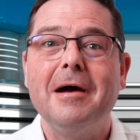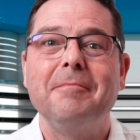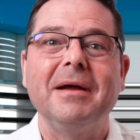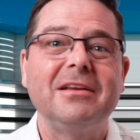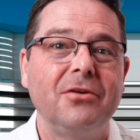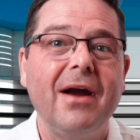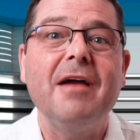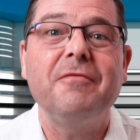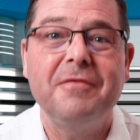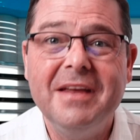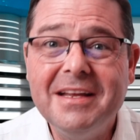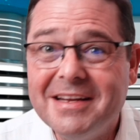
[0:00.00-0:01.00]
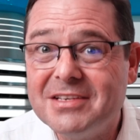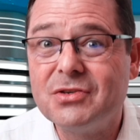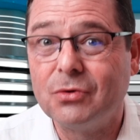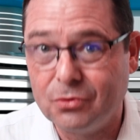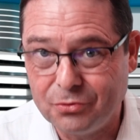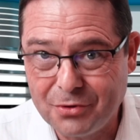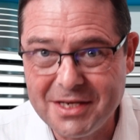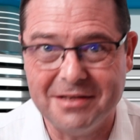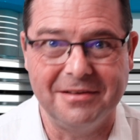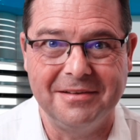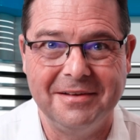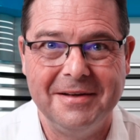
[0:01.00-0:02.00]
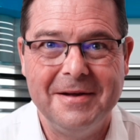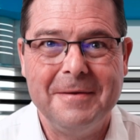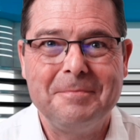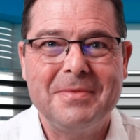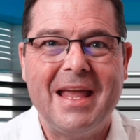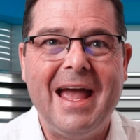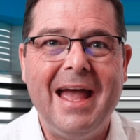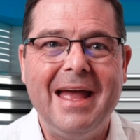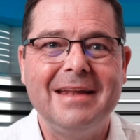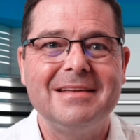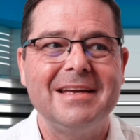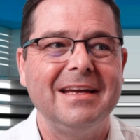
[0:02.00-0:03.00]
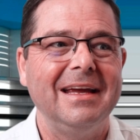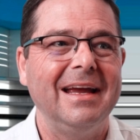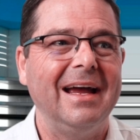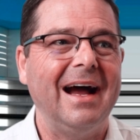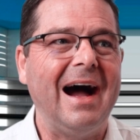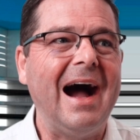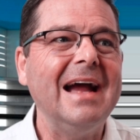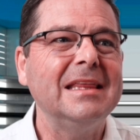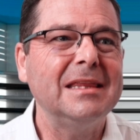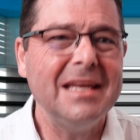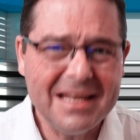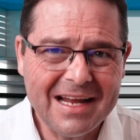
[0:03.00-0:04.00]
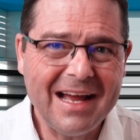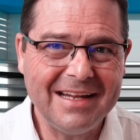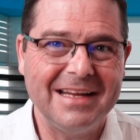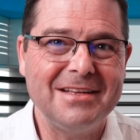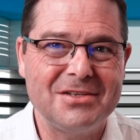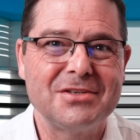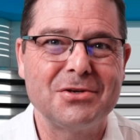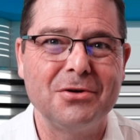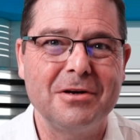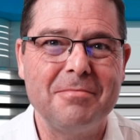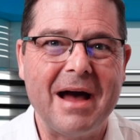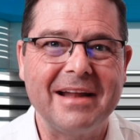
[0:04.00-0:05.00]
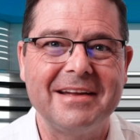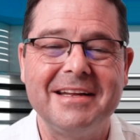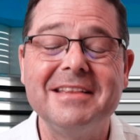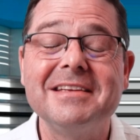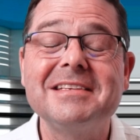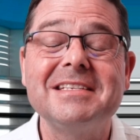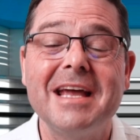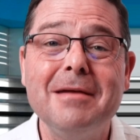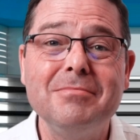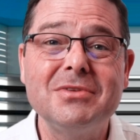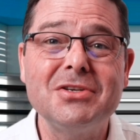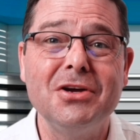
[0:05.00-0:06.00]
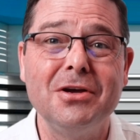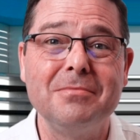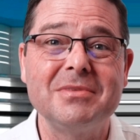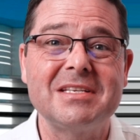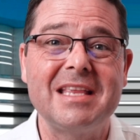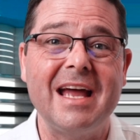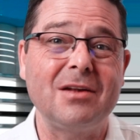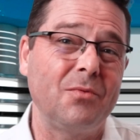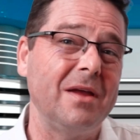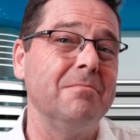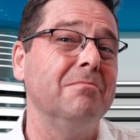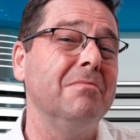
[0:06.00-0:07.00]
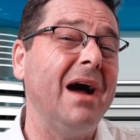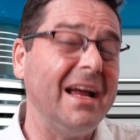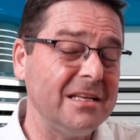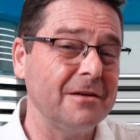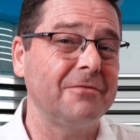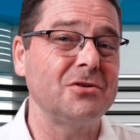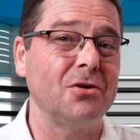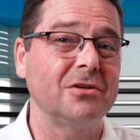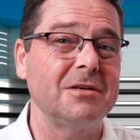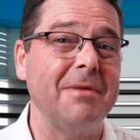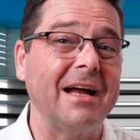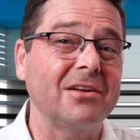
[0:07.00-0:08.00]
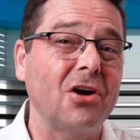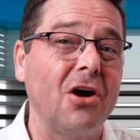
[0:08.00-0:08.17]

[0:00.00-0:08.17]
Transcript: But graphene is real. And I think I need to talk about it in the same terms that we might have talked about